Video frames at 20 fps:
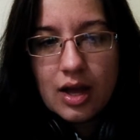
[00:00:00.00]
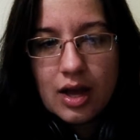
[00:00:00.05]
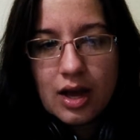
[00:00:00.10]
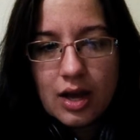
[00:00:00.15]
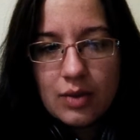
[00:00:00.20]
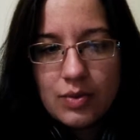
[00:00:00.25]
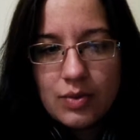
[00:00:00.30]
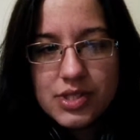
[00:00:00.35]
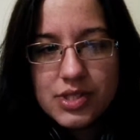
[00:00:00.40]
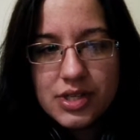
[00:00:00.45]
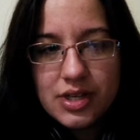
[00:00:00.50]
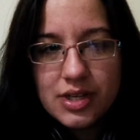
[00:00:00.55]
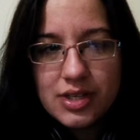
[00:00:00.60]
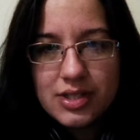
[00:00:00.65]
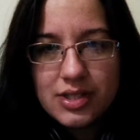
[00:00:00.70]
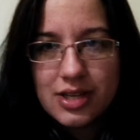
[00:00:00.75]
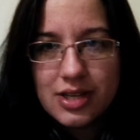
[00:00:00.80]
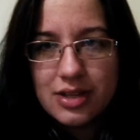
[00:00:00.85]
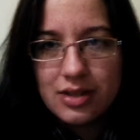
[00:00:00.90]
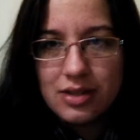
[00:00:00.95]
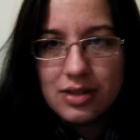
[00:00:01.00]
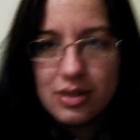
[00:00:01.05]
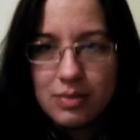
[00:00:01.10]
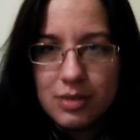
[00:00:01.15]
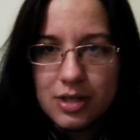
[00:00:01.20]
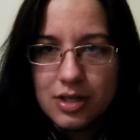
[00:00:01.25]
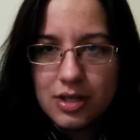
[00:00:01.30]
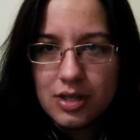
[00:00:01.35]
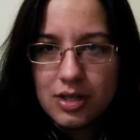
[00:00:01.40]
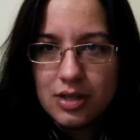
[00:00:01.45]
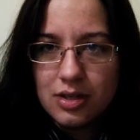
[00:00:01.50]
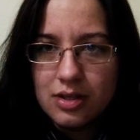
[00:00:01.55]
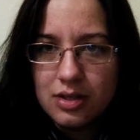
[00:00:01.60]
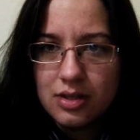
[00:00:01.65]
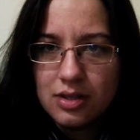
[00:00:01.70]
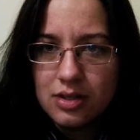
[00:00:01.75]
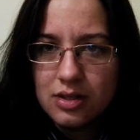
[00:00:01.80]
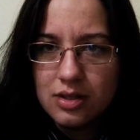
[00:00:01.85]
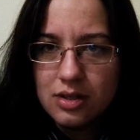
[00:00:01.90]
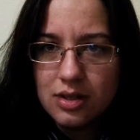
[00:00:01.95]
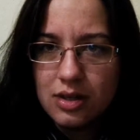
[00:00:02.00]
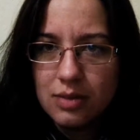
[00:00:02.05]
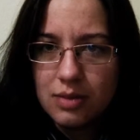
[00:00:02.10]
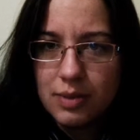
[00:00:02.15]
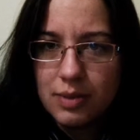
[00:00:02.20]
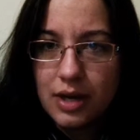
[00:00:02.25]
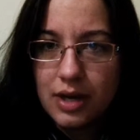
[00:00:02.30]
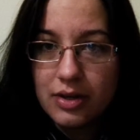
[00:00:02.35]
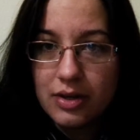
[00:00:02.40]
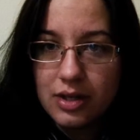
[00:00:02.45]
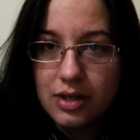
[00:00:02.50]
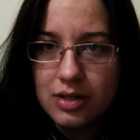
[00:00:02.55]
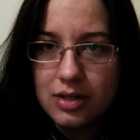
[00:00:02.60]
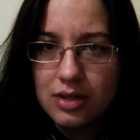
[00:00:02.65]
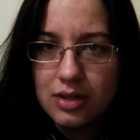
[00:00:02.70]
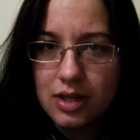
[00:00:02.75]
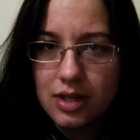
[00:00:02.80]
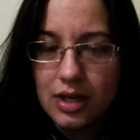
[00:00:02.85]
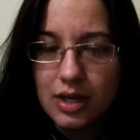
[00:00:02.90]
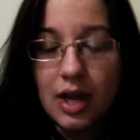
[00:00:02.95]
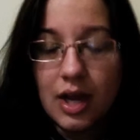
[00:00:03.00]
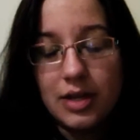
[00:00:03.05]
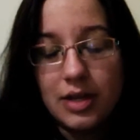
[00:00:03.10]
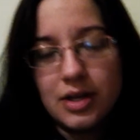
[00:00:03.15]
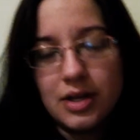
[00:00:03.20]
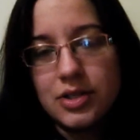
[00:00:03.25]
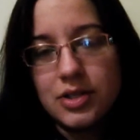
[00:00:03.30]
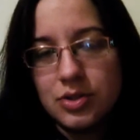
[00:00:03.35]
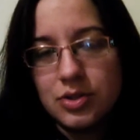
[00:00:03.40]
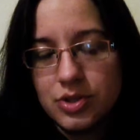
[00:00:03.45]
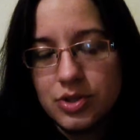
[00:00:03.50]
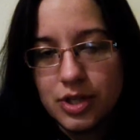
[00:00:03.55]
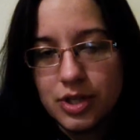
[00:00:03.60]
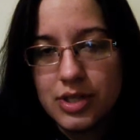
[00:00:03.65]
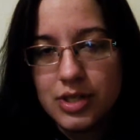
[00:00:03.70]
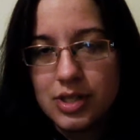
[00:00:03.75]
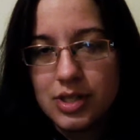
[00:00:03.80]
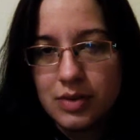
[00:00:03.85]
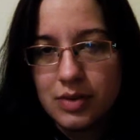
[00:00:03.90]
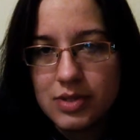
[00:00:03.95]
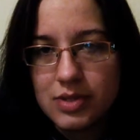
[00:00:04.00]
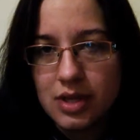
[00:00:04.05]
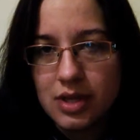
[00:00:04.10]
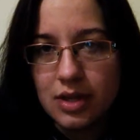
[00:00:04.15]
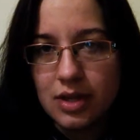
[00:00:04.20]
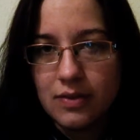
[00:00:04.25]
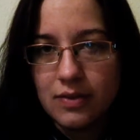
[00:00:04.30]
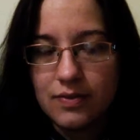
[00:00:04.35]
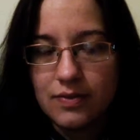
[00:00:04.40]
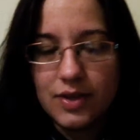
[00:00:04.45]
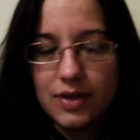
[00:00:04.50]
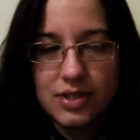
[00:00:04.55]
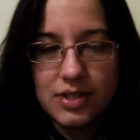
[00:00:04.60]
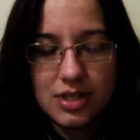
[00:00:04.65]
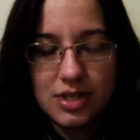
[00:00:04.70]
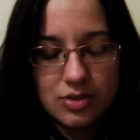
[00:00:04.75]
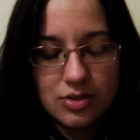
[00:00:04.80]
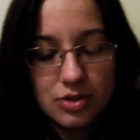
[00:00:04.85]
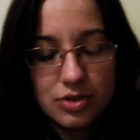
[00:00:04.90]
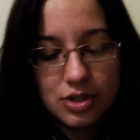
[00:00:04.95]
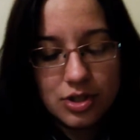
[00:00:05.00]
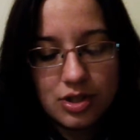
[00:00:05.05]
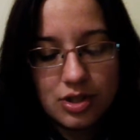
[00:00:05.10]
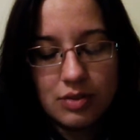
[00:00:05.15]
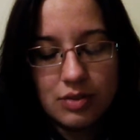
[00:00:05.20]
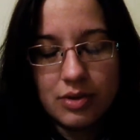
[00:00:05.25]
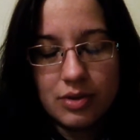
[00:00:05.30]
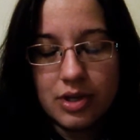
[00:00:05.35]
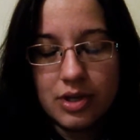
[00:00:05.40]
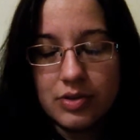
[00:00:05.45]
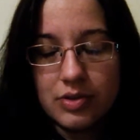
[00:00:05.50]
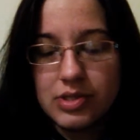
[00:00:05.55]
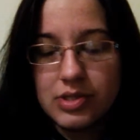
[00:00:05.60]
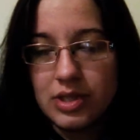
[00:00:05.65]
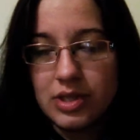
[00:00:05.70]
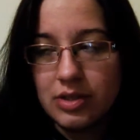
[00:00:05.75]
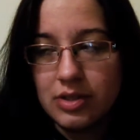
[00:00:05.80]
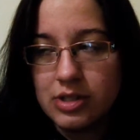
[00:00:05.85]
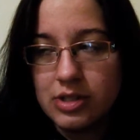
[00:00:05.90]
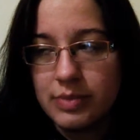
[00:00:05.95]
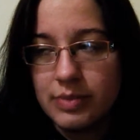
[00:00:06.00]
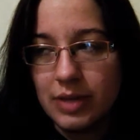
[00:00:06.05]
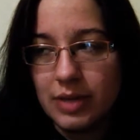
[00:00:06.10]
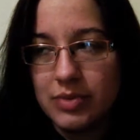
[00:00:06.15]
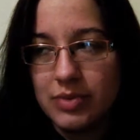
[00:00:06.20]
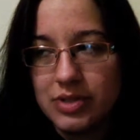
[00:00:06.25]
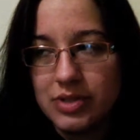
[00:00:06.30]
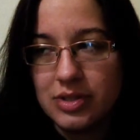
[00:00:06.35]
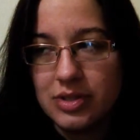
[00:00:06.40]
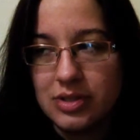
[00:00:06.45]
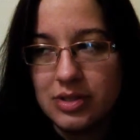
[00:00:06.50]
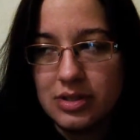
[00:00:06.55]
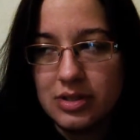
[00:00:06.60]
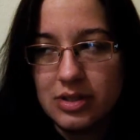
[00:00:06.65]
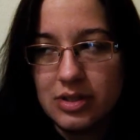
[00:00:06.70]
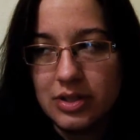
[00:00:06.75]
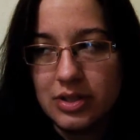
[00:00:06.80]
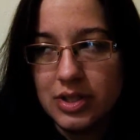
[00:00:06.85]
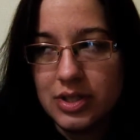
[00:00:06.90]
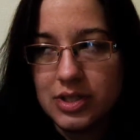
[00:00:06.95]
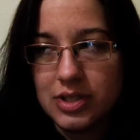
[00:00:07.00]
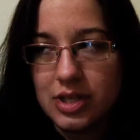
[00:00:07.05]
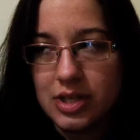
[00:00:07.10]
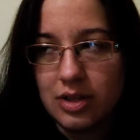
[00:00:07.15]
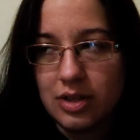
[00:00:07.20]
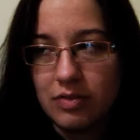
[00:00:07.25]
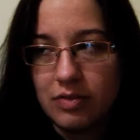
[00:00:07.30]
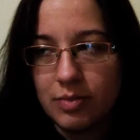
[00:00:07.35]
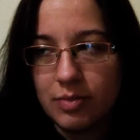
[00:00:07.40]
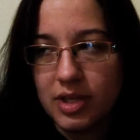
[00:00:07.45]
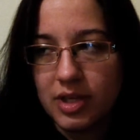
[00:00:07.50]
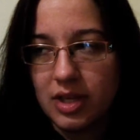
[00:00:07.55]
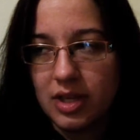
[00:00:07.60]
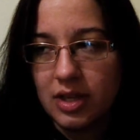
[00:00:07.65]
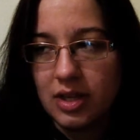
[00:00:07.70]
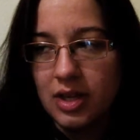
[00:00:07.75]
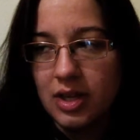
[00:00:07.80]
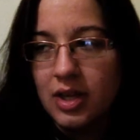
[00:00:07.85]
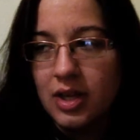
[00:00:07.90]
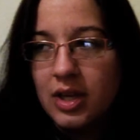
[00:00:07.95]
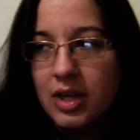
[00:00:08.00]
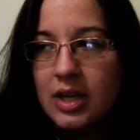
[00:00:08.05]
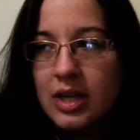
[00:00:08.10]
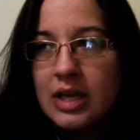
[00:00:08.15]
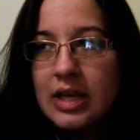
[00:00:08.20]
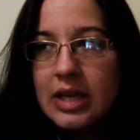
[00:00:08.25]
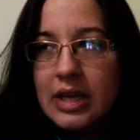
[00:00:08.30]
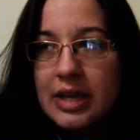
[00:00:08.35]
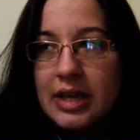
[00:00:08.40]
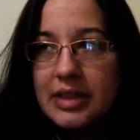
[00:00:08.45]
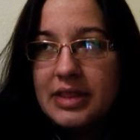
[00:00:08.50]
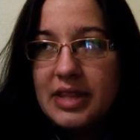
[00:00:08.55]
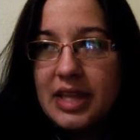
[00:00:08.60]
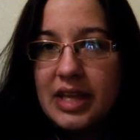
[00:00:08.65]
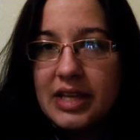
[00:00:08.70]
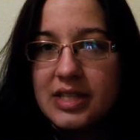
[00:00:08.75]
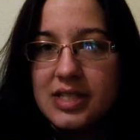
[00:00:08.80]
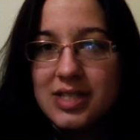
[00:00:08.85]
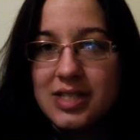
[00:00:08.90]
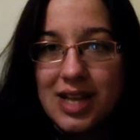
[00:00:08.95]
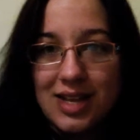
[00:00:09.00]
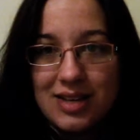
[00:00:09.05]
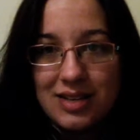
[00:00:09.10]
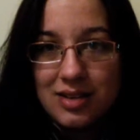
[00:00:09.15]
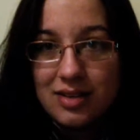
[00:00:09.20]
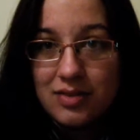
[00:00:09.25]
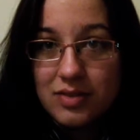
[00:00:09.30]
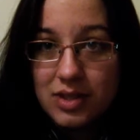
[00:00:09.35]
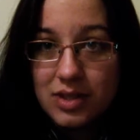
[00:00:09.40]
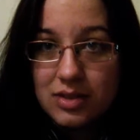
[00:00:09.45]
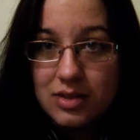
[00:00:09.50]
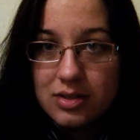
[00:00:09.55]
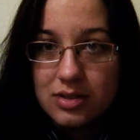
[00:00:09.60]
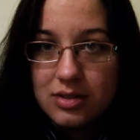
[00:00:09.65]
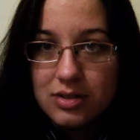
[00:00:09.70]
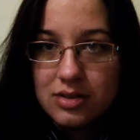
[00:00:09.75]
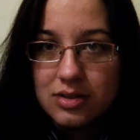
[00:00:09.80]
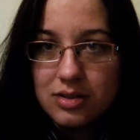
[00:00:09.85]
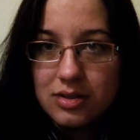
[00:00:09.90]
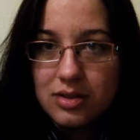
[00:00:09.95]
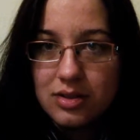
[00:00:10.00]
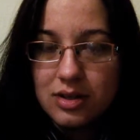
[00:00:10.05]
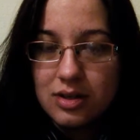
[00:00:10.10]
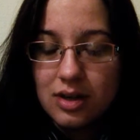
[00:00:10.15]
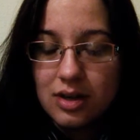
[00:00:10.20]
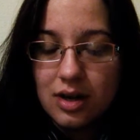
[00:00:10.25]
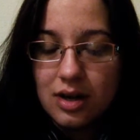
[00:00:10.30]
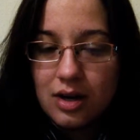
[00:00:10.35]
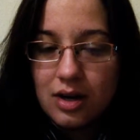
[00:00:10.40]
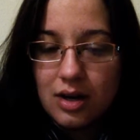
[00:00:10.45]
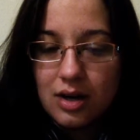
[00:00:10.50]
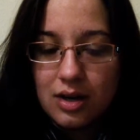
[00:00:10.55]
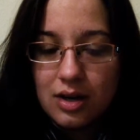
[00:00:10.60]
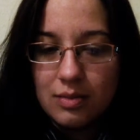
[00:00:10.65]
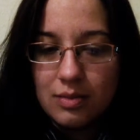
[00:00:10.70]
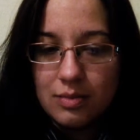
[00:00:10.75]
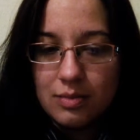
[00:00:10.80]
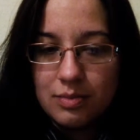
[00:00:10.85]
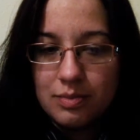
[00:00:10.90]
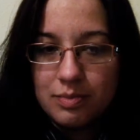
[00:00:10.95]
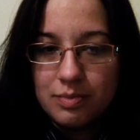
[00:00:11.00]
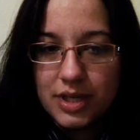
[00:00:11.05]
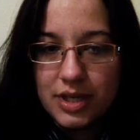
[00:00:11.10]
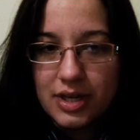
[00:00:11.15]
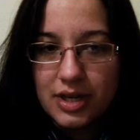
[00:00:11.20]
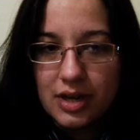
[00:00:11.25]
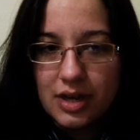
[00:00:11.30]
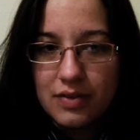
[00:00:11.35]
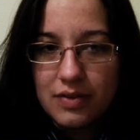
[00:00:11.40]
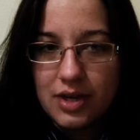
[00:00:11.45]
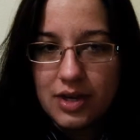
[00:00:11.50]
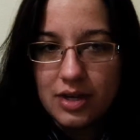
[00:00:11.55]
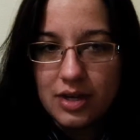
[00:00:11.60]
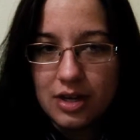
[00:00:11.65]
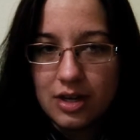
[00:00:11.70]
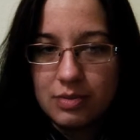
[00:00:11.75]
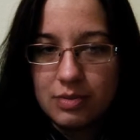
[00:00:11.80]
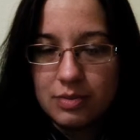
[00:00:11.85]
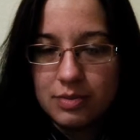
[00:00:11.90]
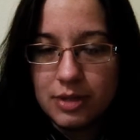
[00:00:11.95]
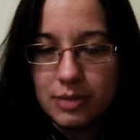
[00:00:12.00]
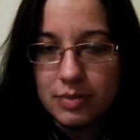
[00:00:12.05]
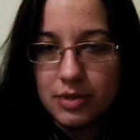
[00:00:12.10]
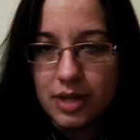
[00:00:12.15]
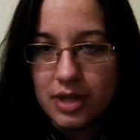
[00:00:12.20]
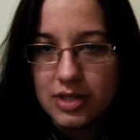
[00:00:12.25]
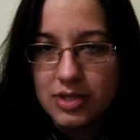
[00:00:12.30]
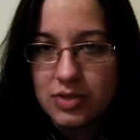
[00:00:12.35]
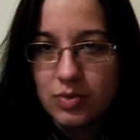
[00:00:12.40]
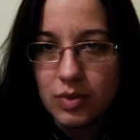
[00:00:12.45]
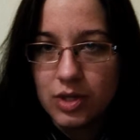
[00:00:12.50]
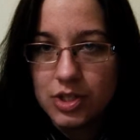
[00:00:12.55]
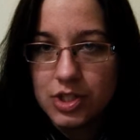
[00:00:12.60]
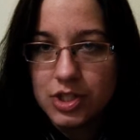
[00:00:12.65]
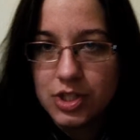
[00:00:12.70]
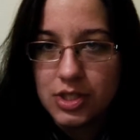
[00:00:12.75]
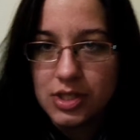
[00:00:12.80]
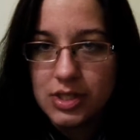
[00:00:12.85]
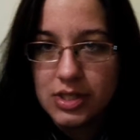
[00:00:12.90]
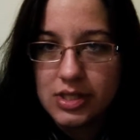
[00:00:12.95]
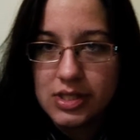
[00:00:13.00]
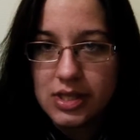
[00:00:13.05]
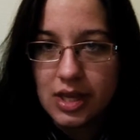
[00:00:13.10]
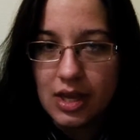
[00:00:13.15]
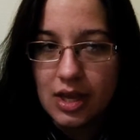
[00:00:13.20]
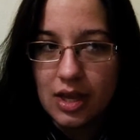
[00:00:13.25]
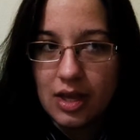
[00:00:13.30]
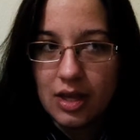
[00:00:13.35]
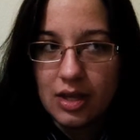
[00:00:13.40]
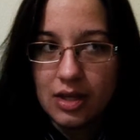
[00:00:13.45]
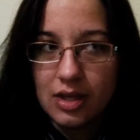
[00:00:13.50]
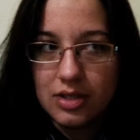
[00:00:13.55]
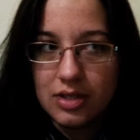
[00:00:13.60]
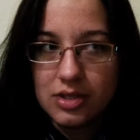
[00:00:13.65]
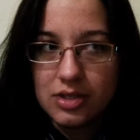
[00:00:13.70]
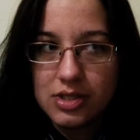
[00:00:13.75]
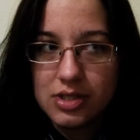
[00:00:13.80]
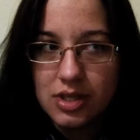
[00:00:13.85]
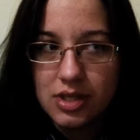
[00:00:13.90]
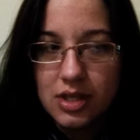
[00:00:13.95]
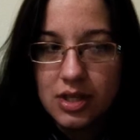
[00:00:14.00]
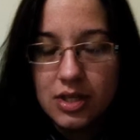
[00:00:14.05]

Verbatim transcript: I wasn't gonna tell anybody about it. Like, I, I told you guys that I was getting it fixed. I told you that they were gonna use needles, but I wasn't gonna tell everybody the extent of it. Um, but I've had a couple people ask questions, and